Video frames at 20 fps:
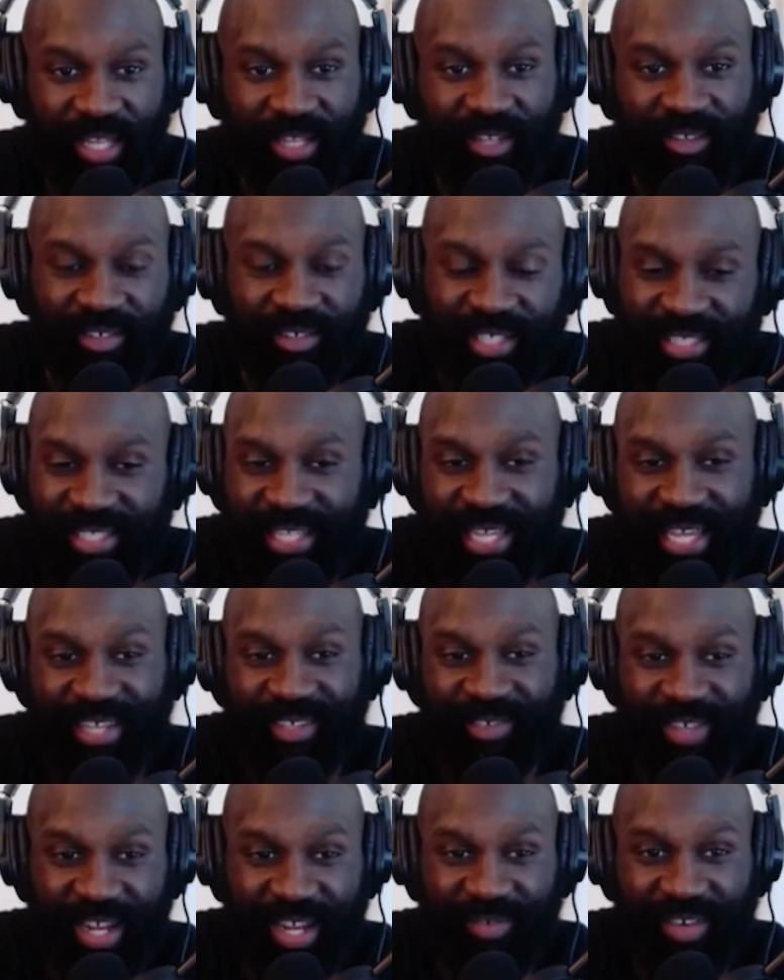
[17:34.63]
And you just
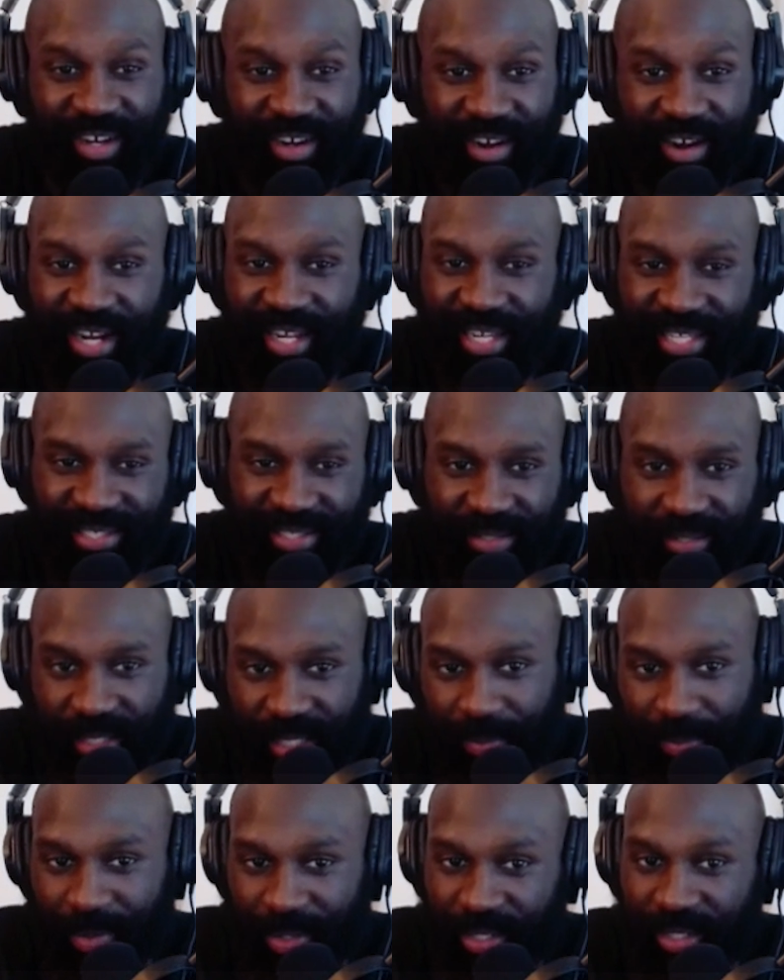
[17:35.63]
can't drive a car. It gets
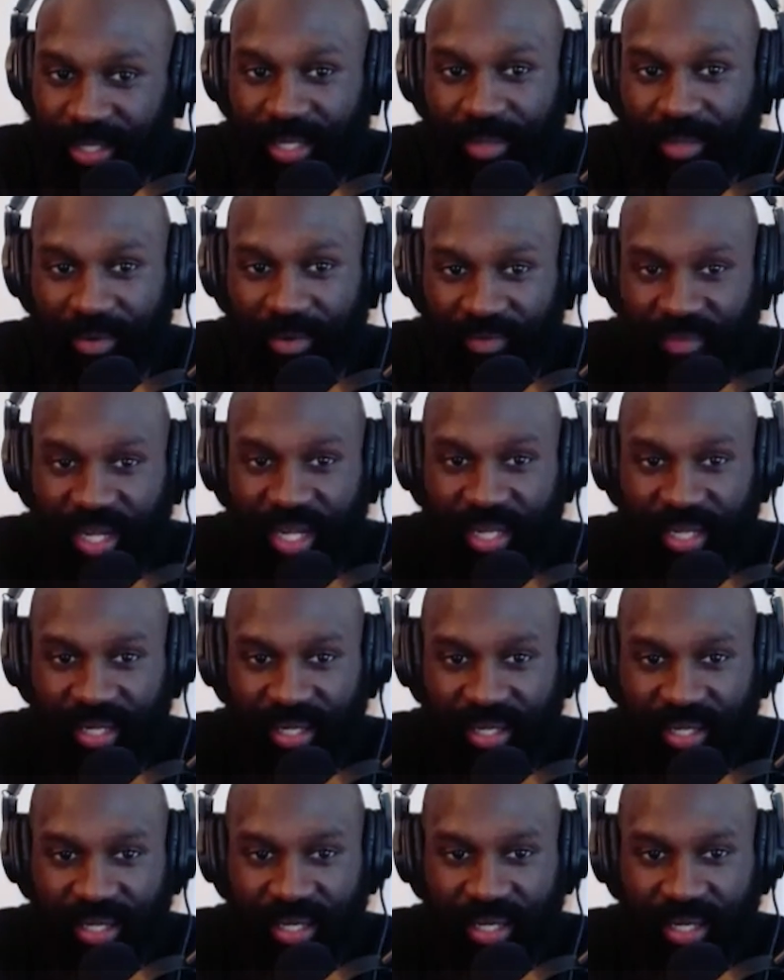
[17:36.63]
deeper and deeper for you.
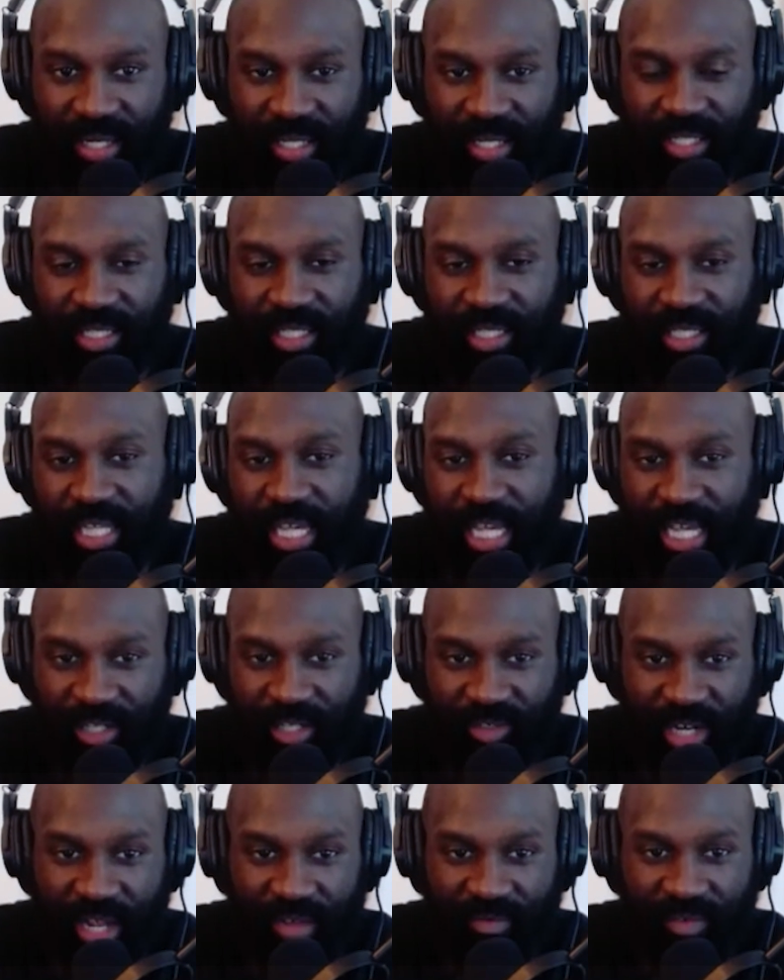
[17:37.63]
You just can't
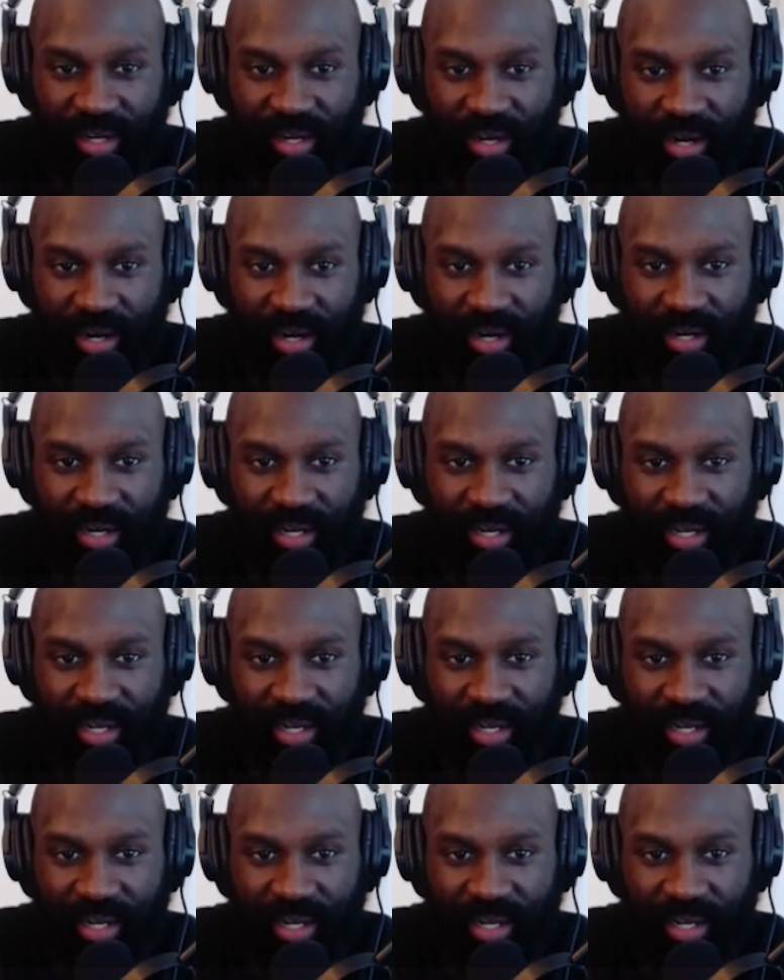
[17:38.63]
drive a car.